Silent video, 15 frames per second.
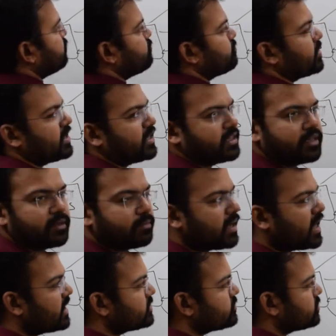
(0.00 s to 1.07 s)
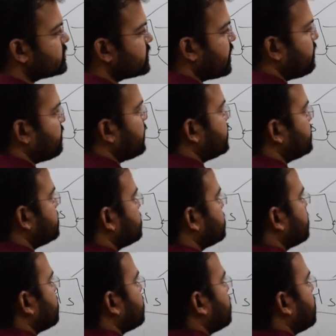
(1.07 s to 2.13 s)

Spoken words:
of money in the bank, so saving